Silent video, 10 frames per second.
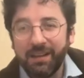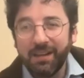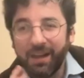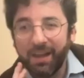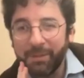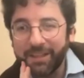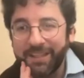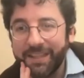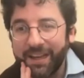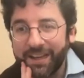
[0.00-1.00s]
Hi
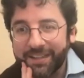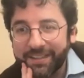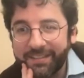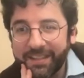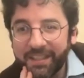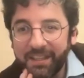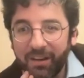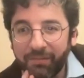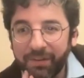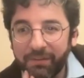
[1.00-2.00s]
Billy, Katinka
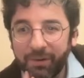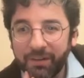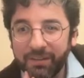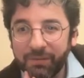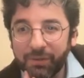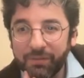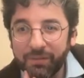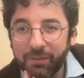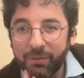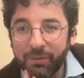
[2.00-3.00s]
here. I find it very difficult
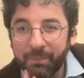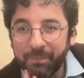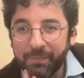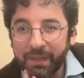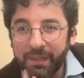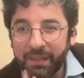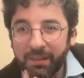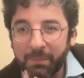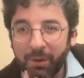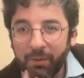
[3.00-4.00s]
to get
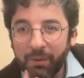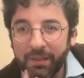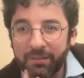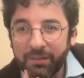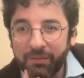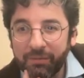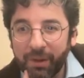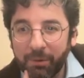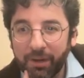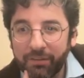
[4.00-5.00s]
the bow into
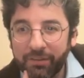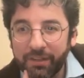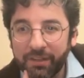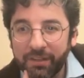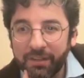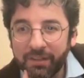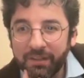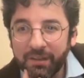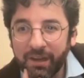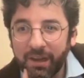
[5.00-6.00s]
vibration.
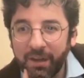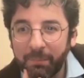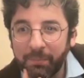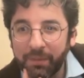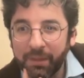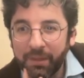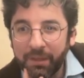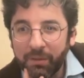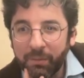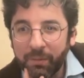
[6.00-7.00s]

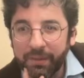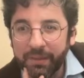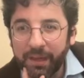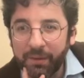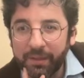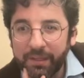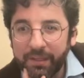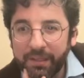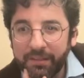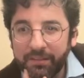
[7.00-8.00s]
Without
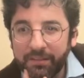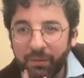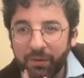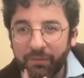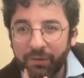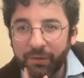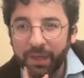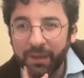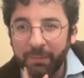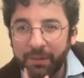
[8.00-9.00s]
it, it's sort of
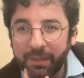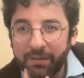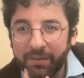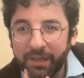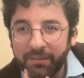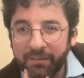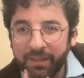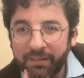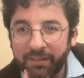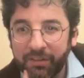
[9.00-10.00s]
okay, but there's an
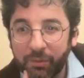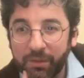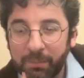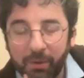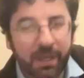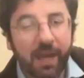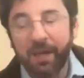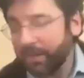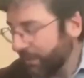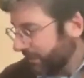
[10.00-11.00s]
exercise to do with the bow.
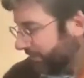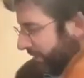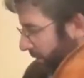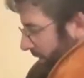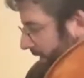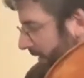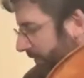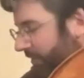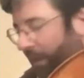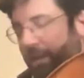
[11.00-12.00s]
Yeah, so if
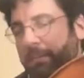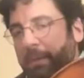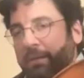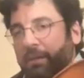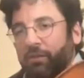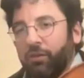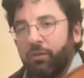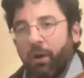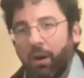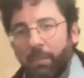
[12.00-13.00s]
you're talking about the
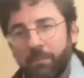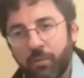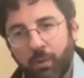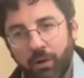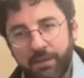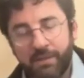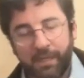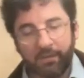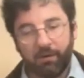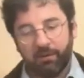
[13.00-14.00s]
two arms working
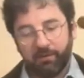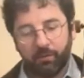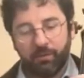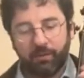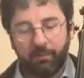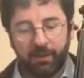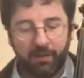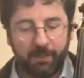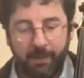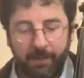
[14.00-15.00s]
together, this was something